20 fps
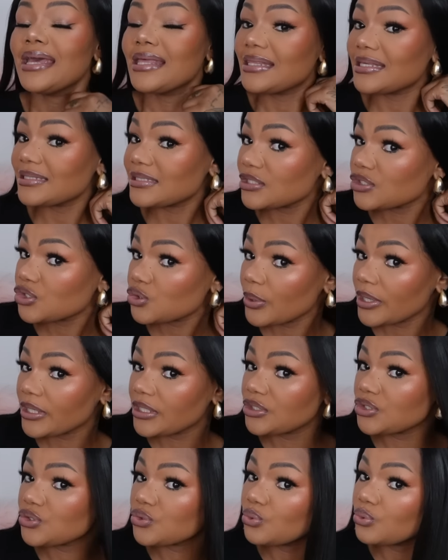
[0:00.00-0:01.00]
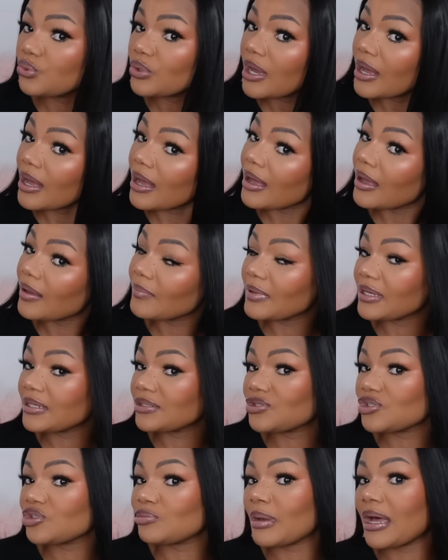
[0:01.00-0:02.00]
This is 22
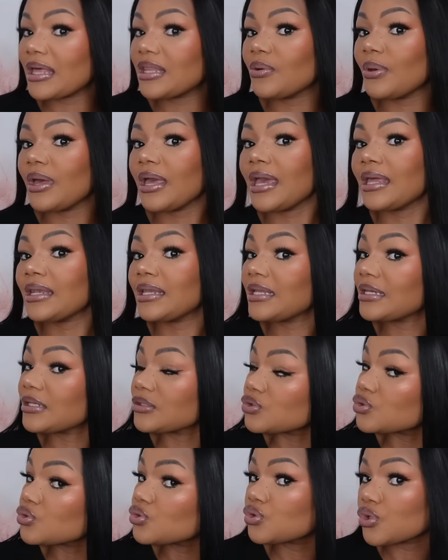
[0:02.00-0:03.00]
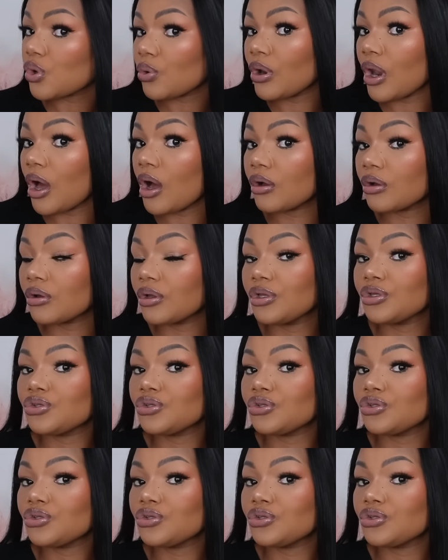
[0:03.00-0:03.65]
inches, by the way, and it is so long.